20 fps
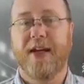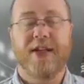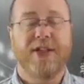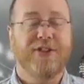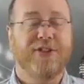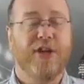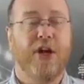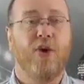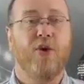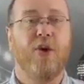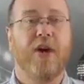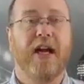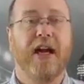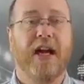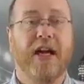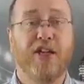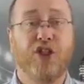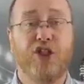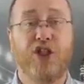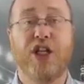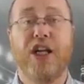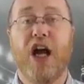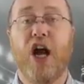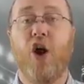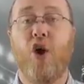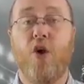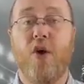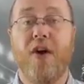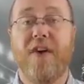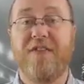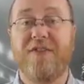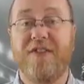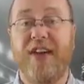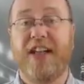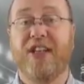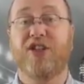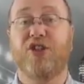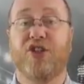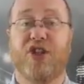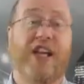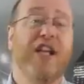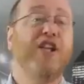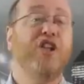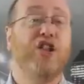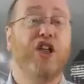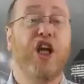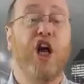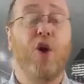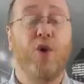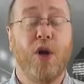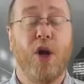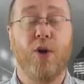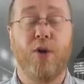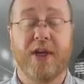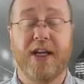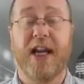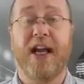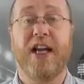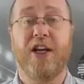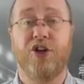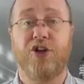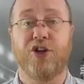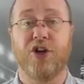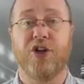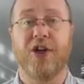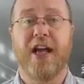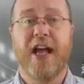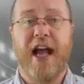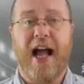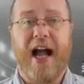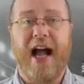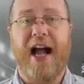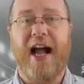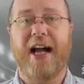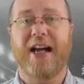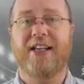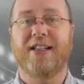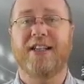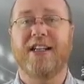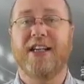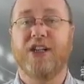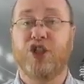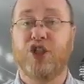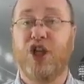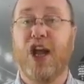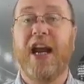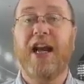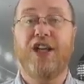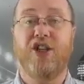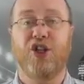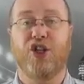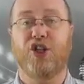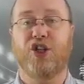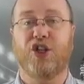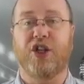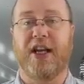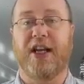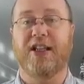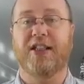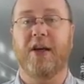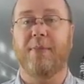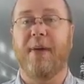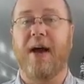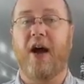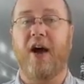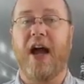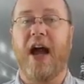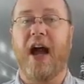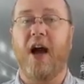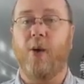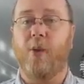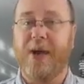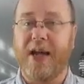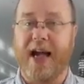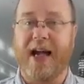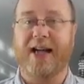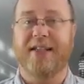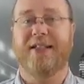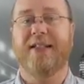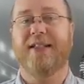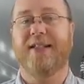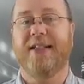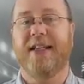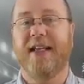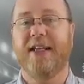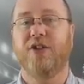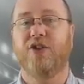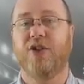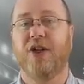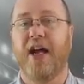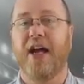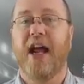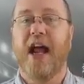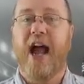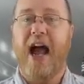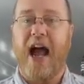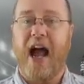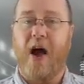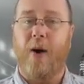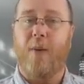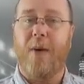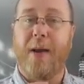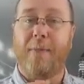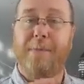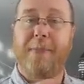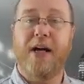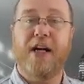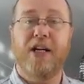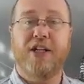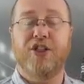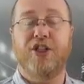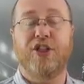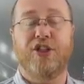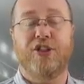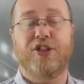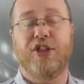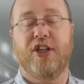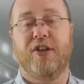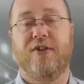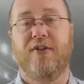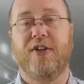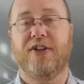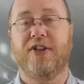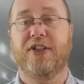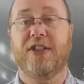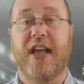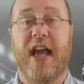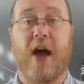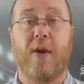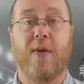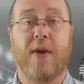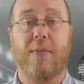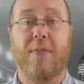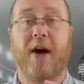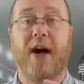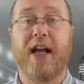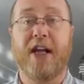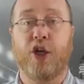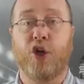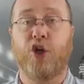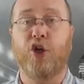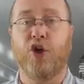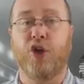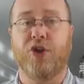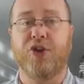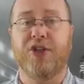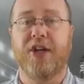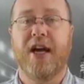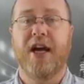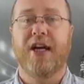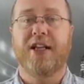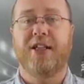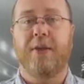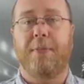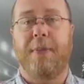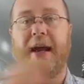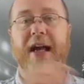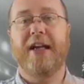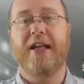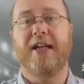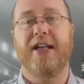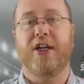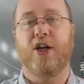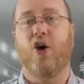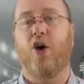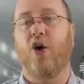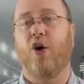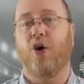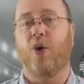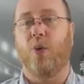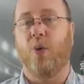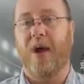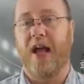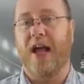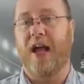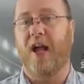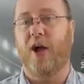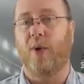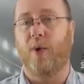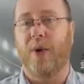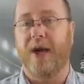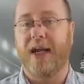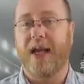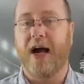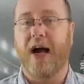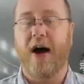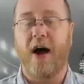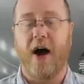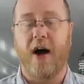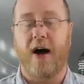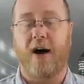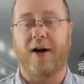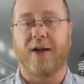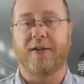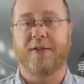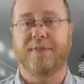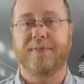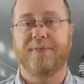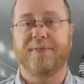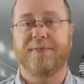So geofencing, geolocation actually changes things about how we access the internet, how we purchase services and how we buy goods depending on where we are.